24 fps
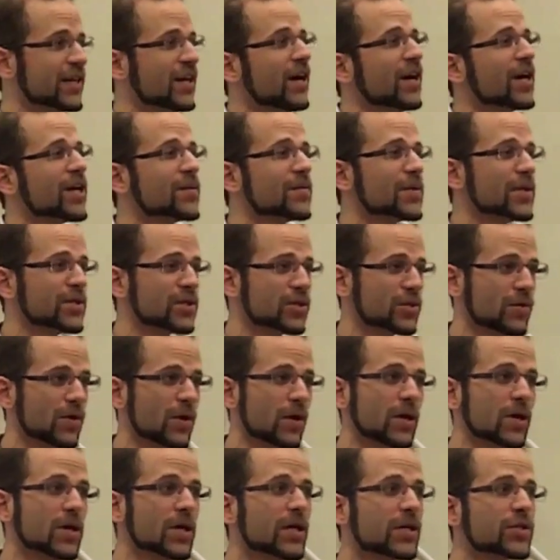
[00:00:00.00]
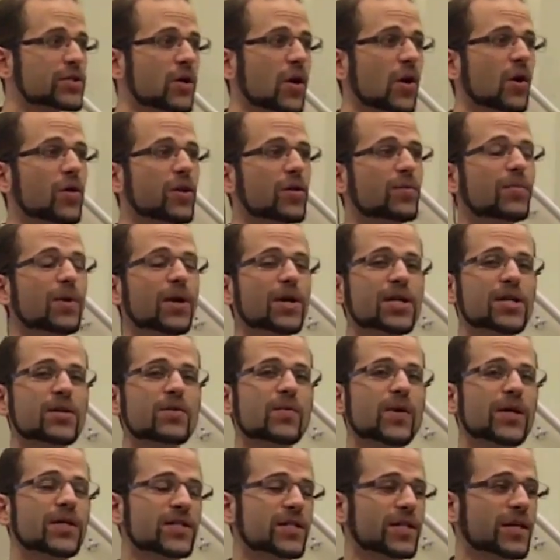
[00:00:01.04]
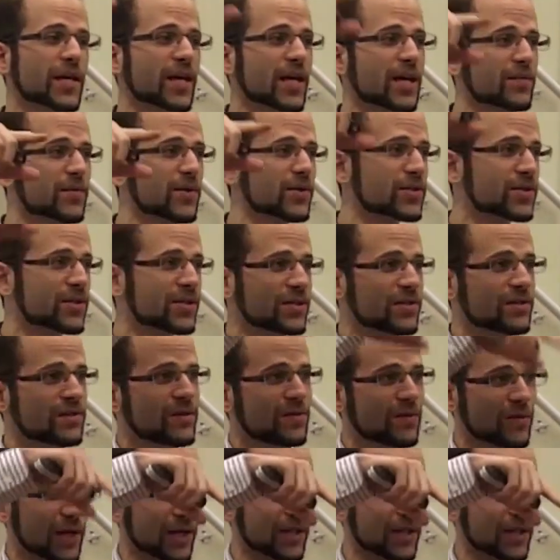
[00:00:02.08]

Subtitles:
the economy in Taronga because all the money went to Hamilton,